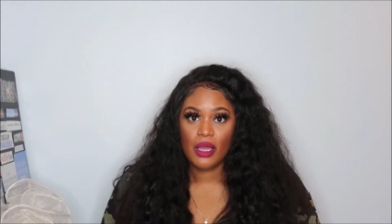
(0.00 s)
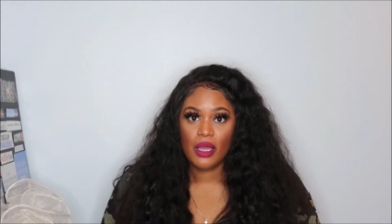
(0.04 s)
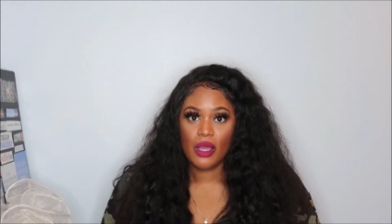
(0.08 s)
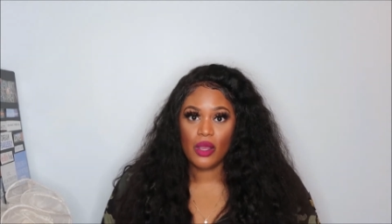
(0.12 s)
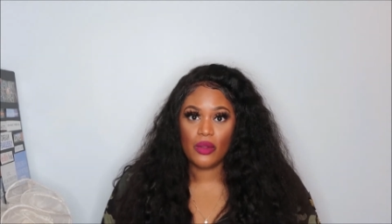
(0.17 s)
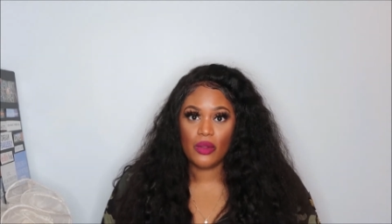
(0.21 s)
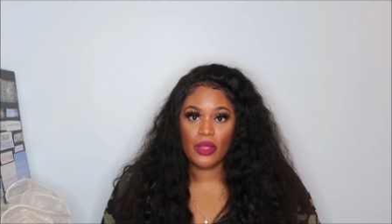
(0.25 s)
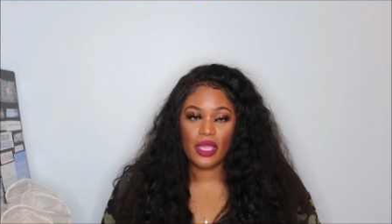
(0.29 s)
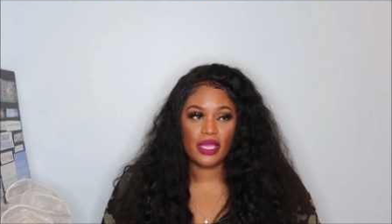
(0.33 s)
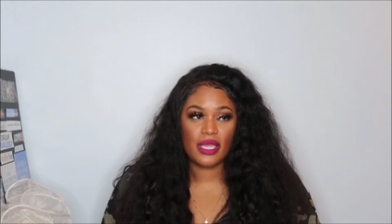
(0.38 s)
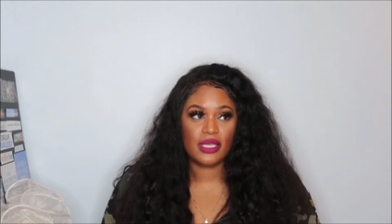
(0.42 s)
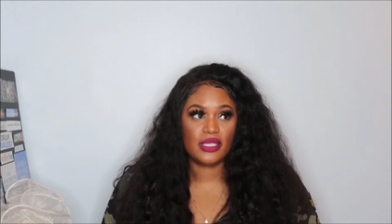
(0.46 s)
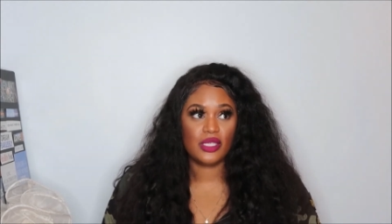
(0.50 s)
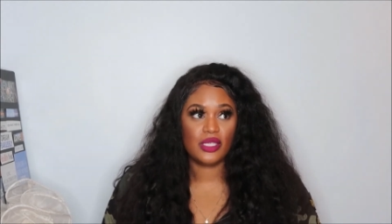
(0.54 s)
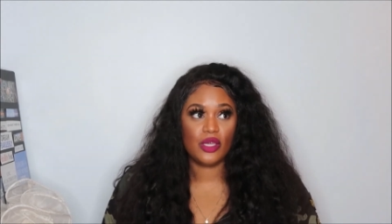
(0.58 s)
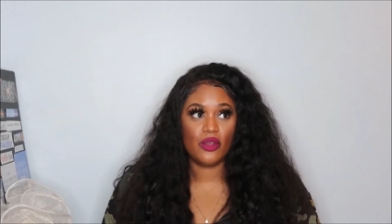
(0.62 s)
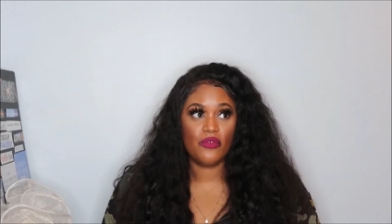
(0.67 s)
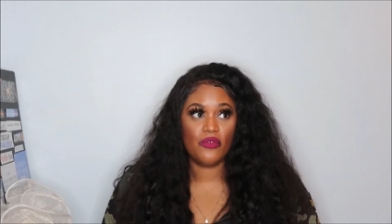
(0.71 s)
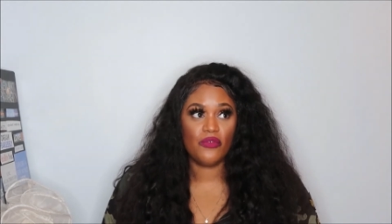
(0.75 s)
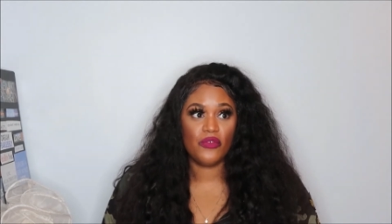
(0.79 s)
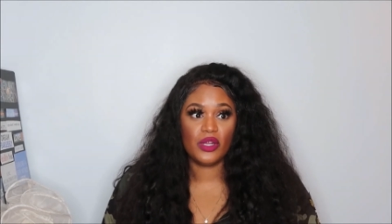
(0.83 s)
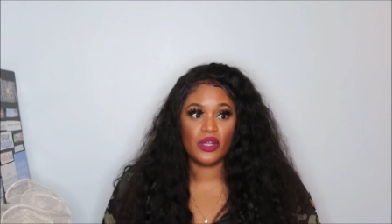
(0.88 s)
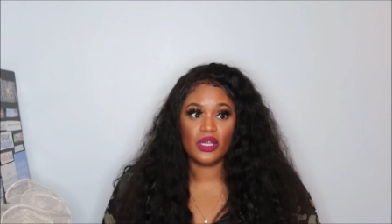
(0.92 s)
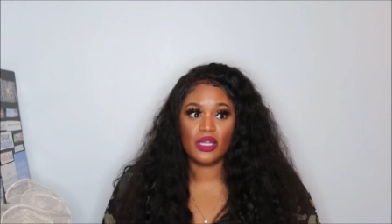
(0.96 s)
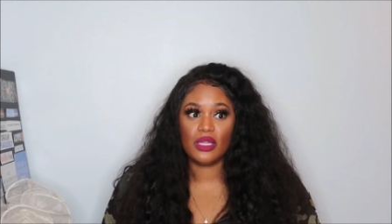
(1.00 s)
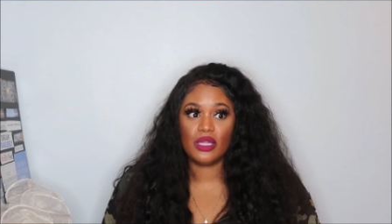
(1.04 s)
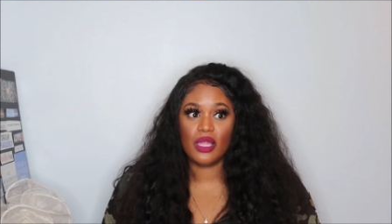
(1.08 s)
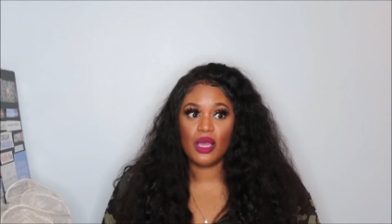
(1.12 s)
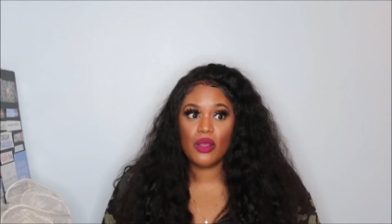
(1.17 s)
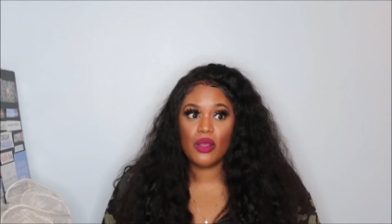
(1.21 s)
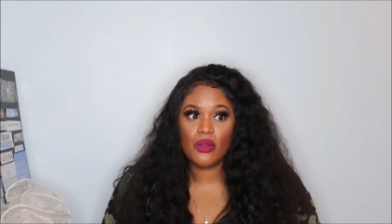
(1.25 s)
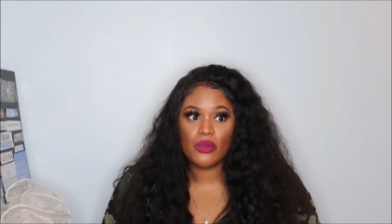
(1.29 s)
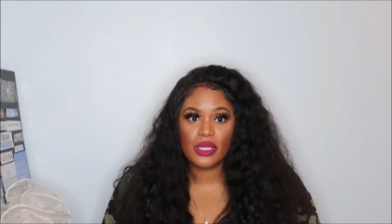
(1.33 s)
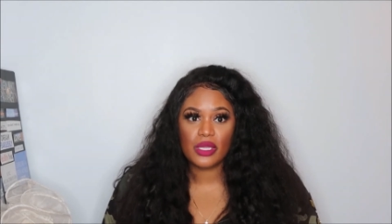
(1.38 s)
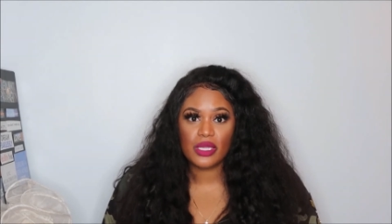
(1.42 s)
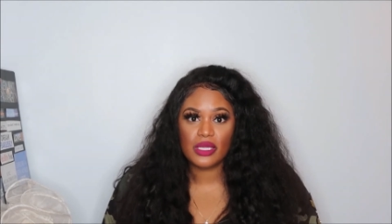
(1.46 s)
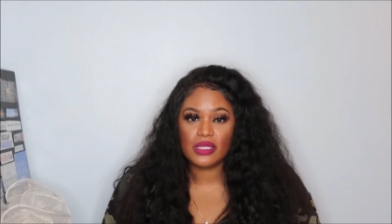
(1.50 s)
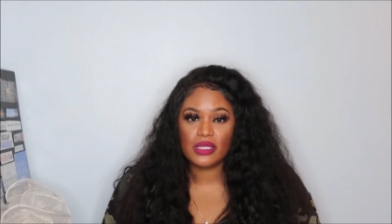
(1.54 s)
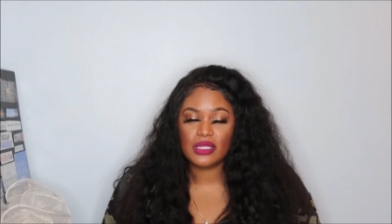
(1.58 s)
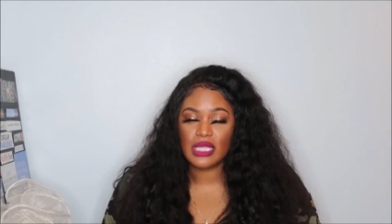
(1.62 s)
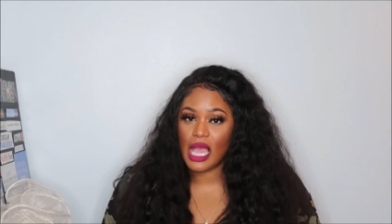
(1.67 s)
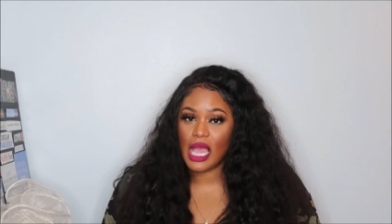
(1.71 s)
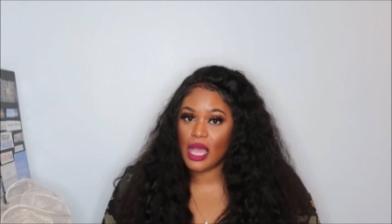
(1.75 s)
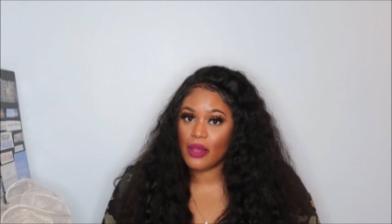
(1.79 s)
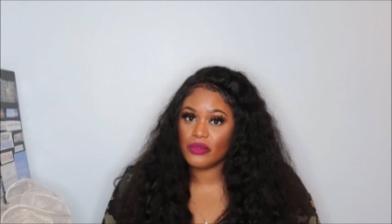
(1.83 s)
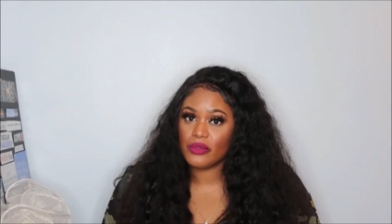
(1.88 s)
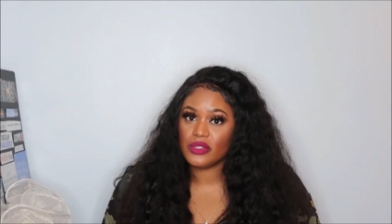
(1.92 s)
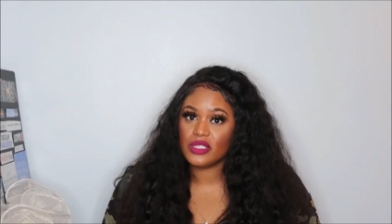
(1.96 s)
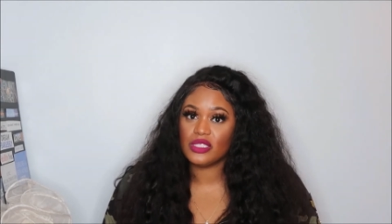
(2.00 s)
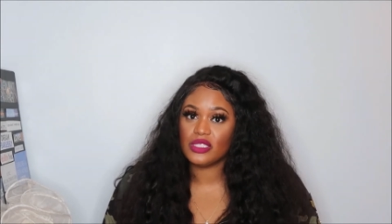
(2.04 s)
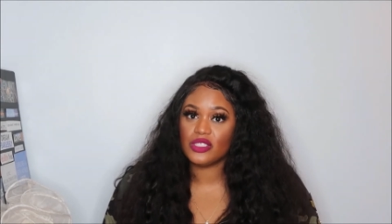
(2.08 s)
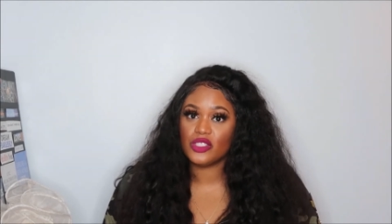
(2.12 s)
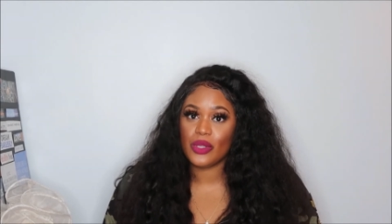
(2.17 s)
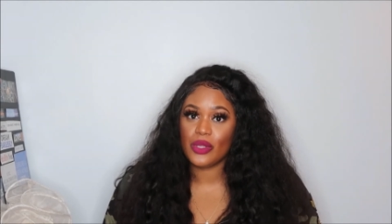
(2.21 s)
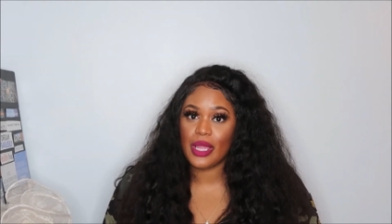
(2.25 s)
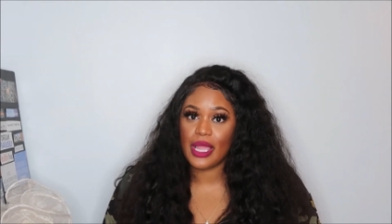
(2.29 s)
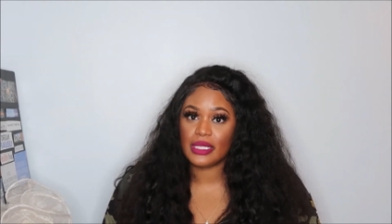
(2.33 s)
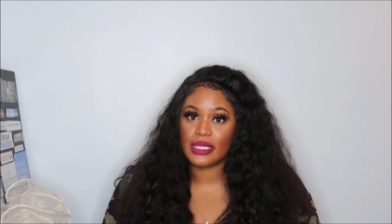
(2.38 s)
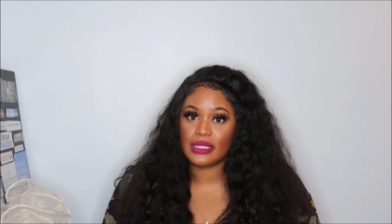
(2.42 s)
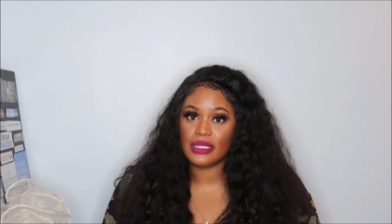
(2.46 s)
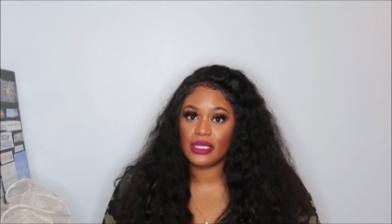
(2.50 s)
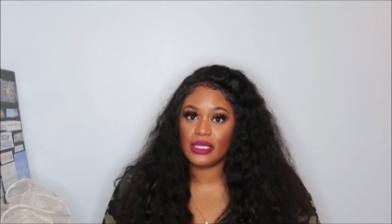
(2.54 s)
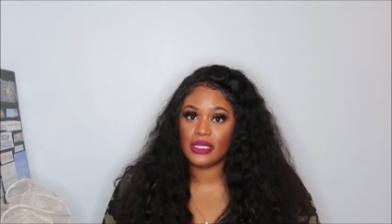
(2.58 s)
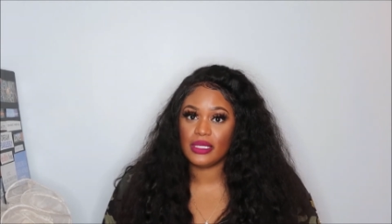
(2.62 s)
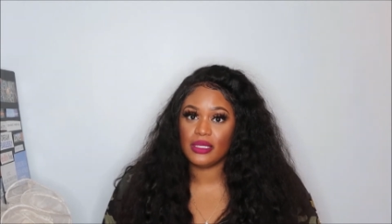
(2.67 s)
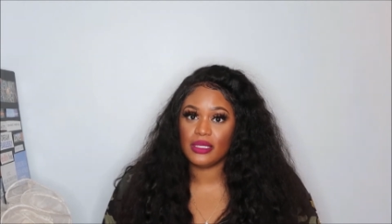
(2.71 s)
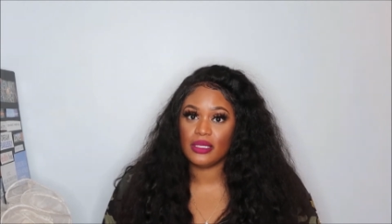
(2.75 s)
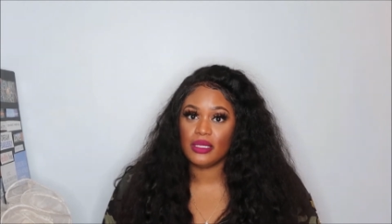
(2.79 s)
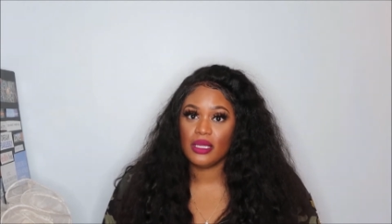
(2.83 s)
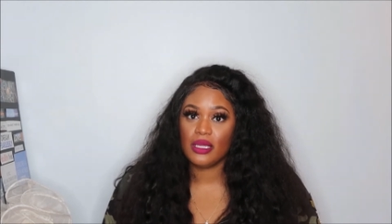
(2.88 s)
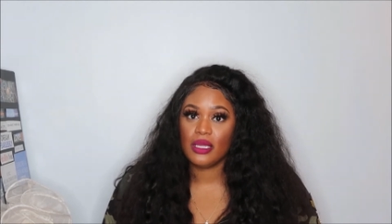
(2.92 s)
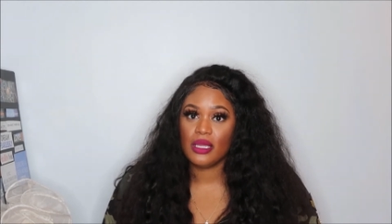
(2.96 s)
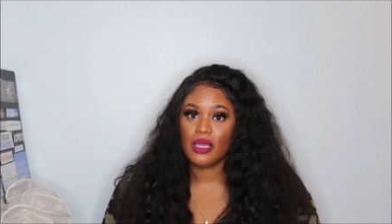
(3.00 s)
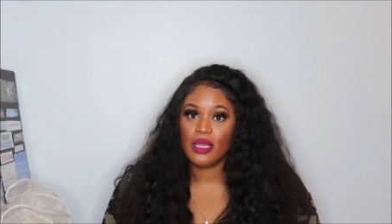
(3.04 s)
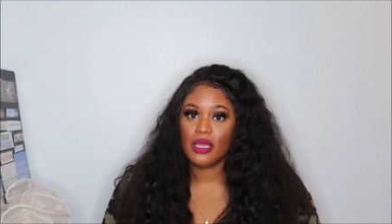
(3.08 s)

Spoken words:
Okay, so for the longest, I was attracting